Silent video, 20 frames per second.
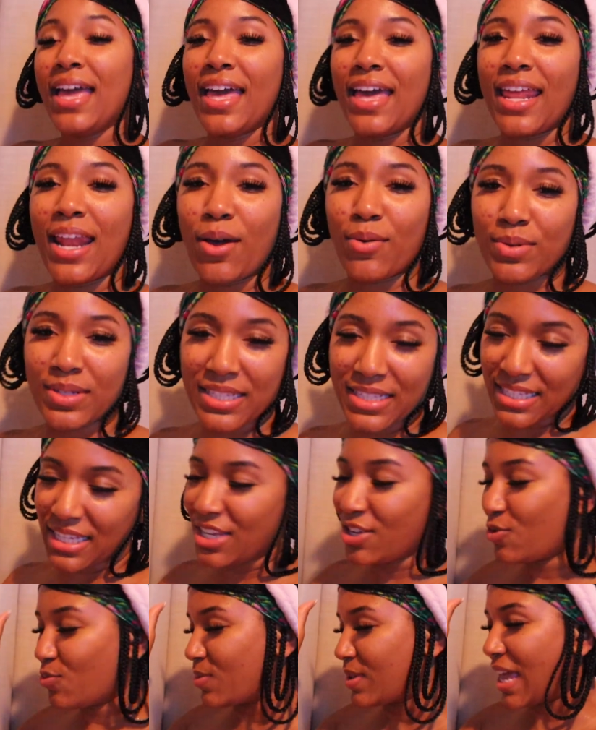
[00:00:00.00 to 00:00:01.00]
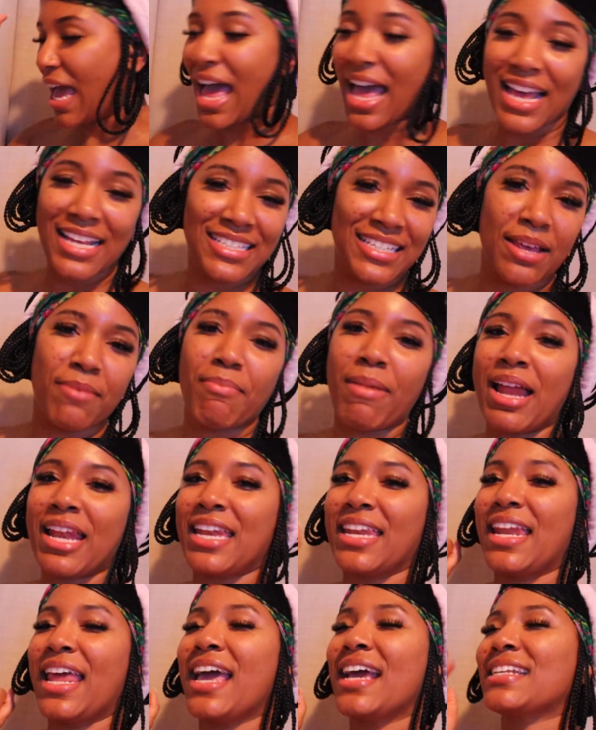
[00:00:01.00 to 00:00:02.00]
And I will see you guys in my
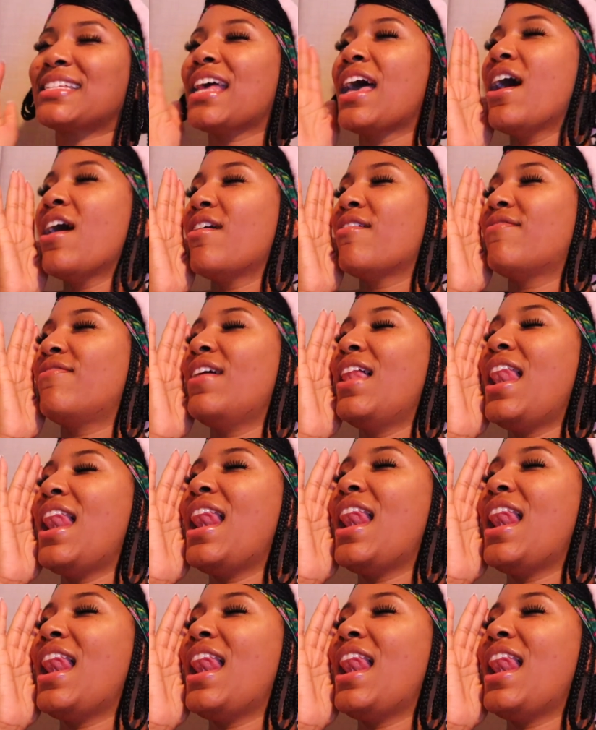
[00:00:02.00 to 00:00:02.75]
next vlog.